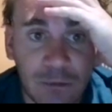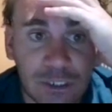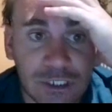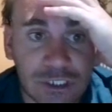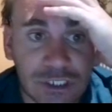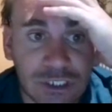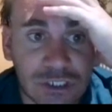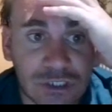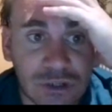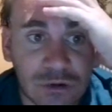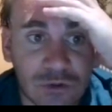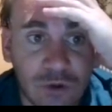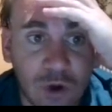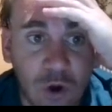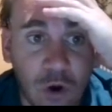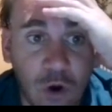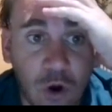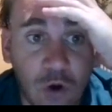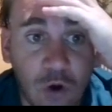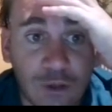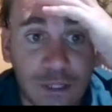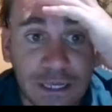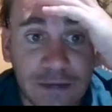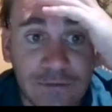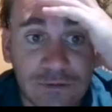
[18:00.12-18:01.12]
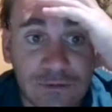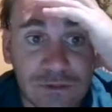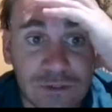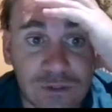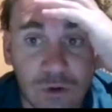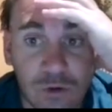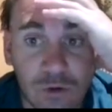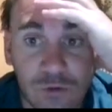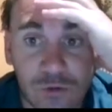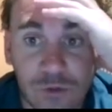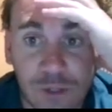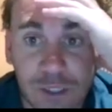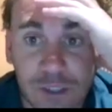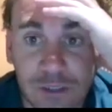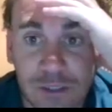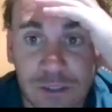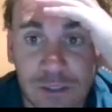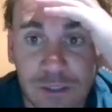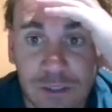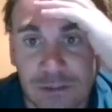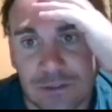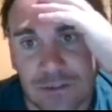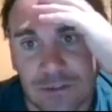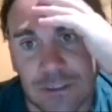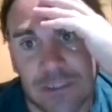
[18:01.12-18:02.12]
we just know the whole, they give us the whole thing.
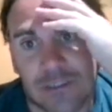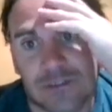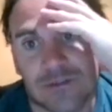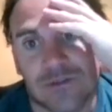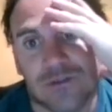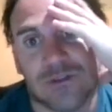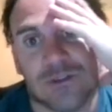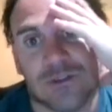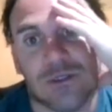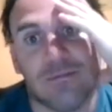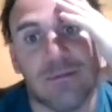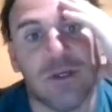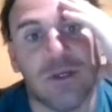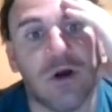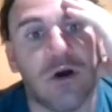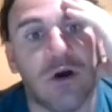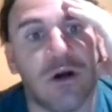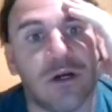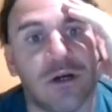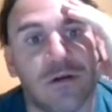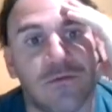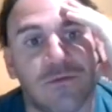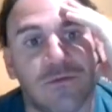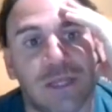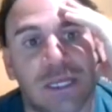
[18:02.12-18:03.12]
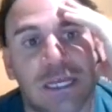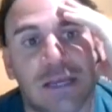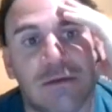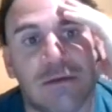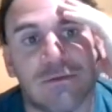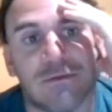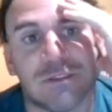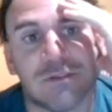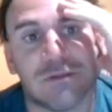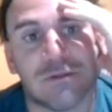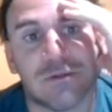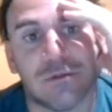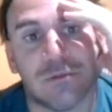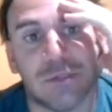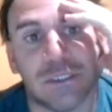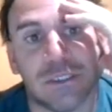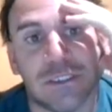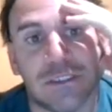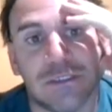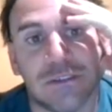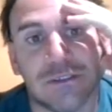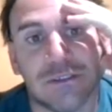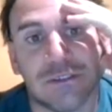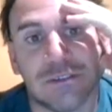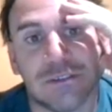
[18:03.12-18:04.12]
That's nice. It'd be harder if they gave us a little
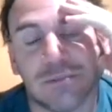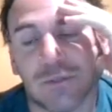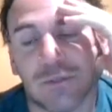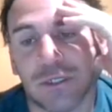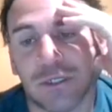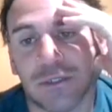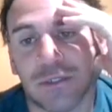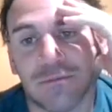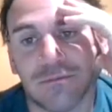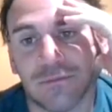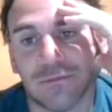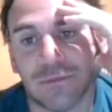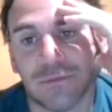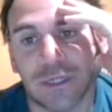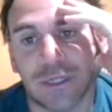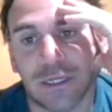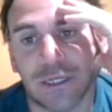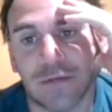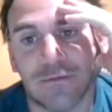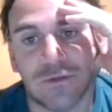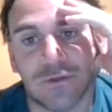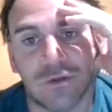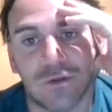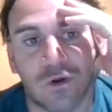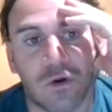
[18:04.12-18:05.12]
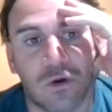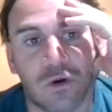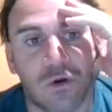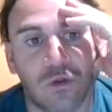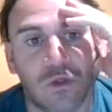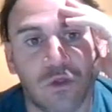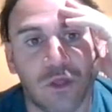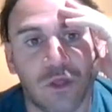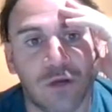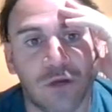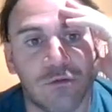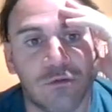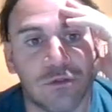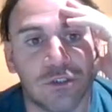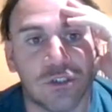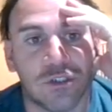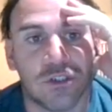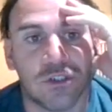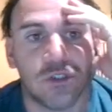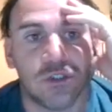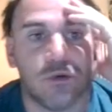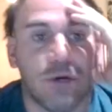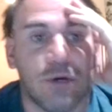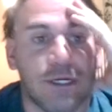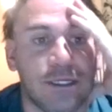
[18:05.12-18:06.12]
piece, but they give us the whole thing, which is
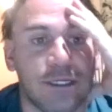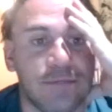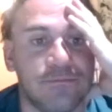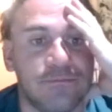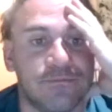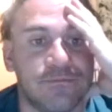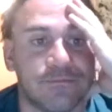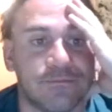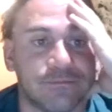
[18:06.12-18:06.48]
20.